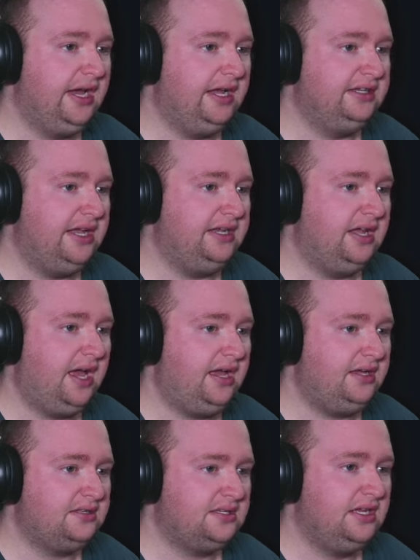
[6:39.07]
and then
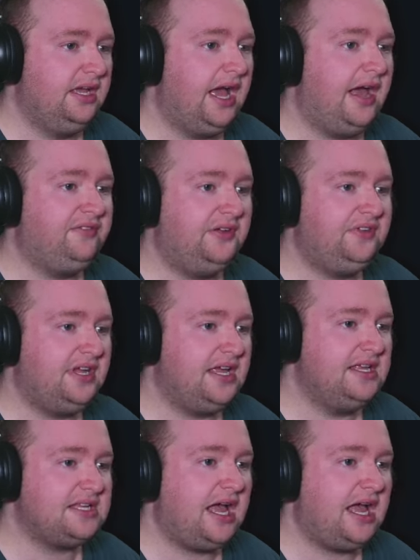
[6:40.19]
art. I've left it as